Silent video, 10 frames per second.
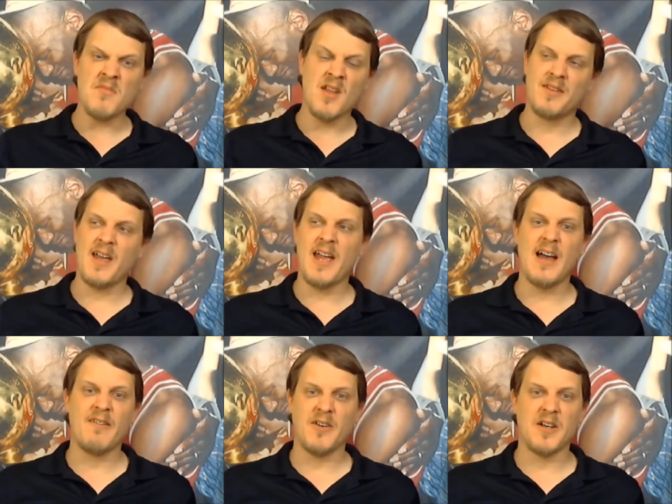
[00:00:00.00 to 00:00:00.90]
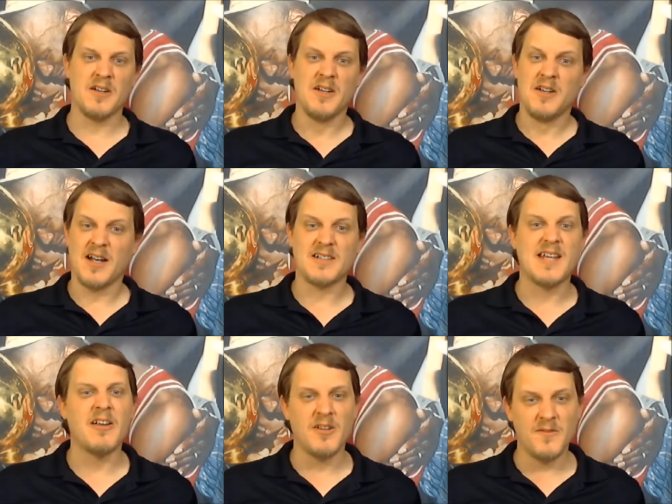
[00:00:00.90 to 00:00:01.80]
They have a, uh, a
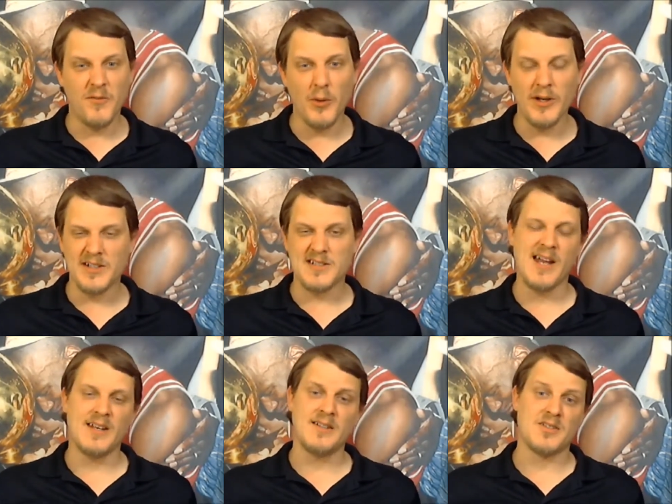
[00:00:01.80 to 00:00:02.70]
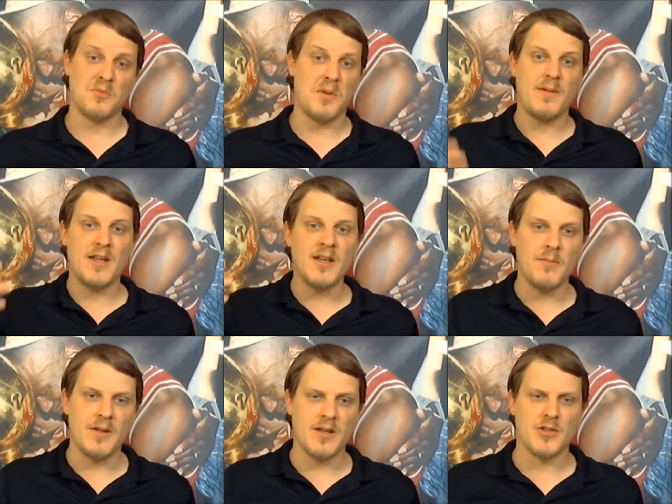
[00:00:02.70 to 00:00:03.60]
talent void at tight end, so maybe he
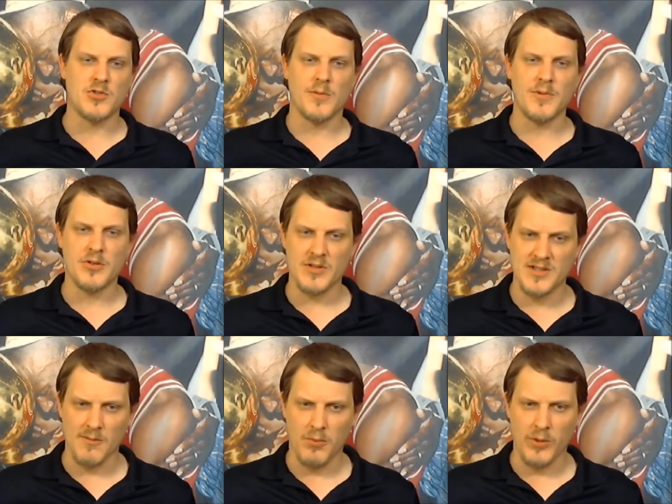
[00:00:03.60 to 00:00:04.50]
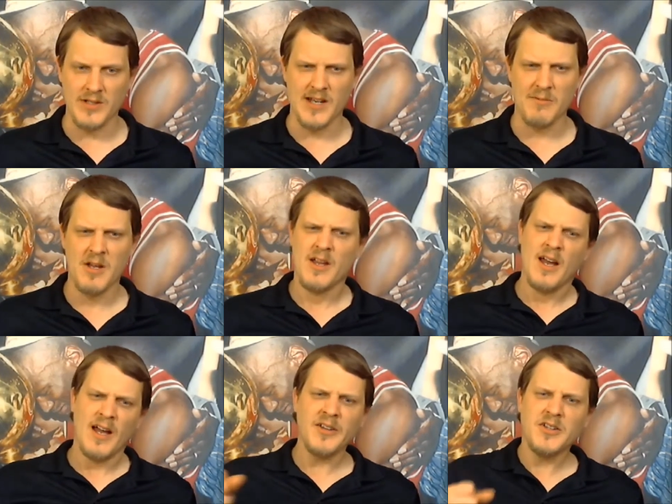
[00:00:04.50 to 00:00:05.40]
could be a contributor at some point in time.
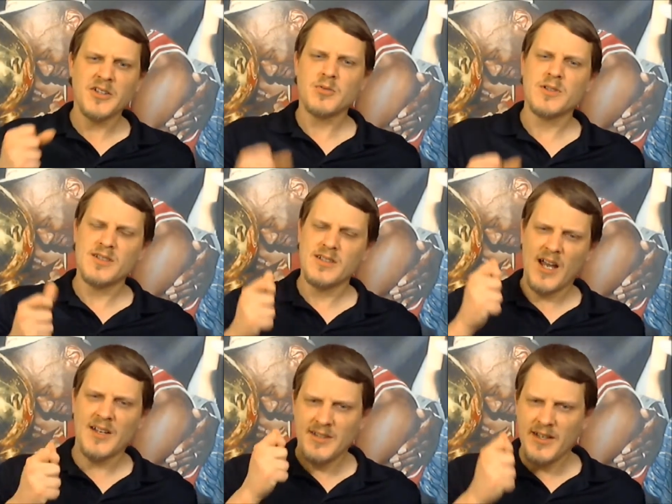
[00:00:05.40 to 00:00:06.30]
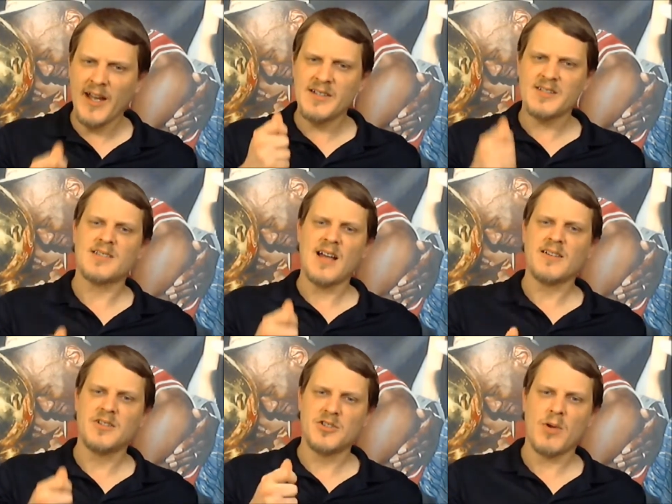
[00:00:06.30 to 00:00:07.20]
I thought this was an, a nice,
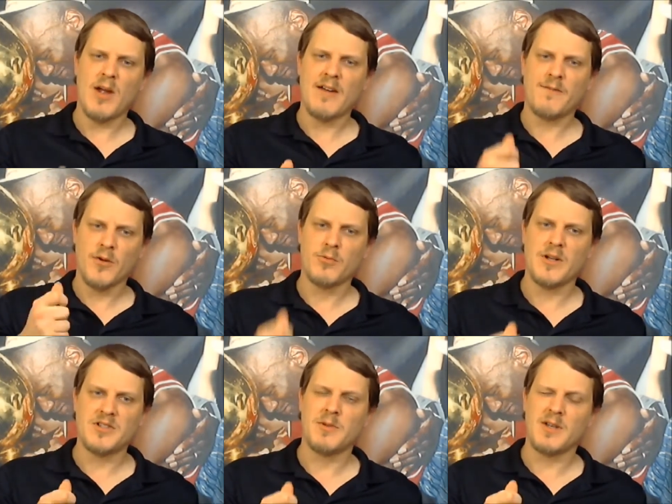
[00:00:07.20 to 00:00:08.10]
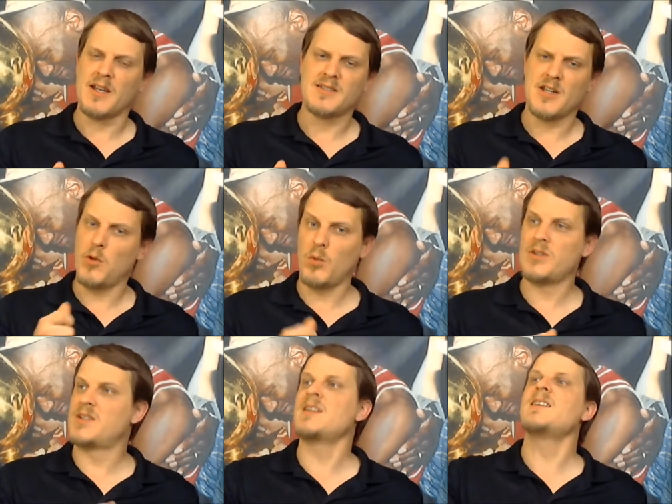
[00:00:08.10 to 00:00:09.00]
solid draft for Reggie McKenzie.
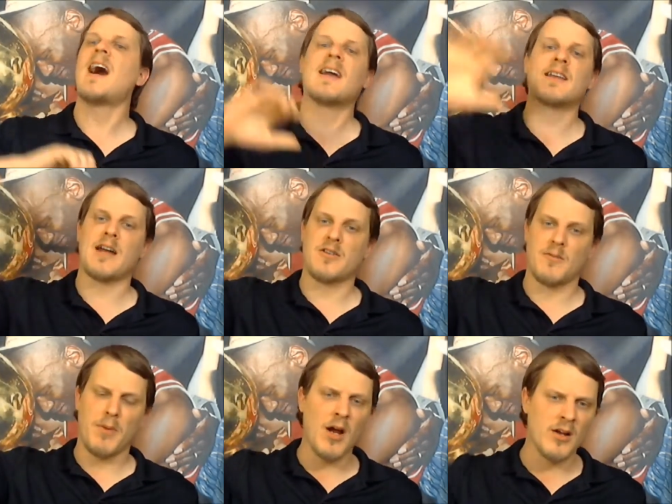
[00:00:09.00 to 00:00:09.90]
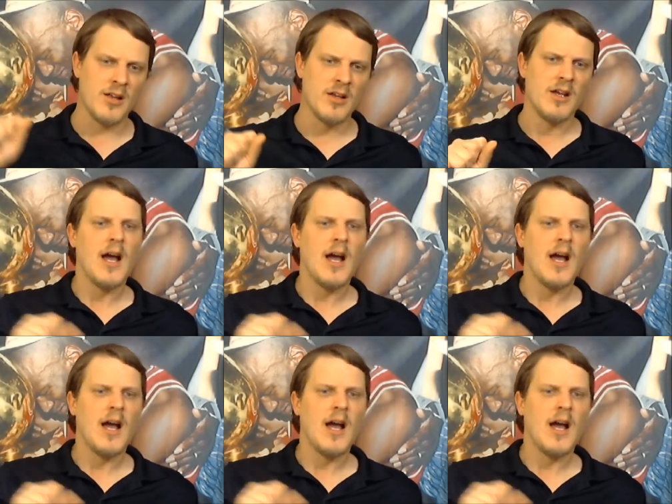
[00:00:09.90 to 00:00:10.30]
It didn't knock it out of the park.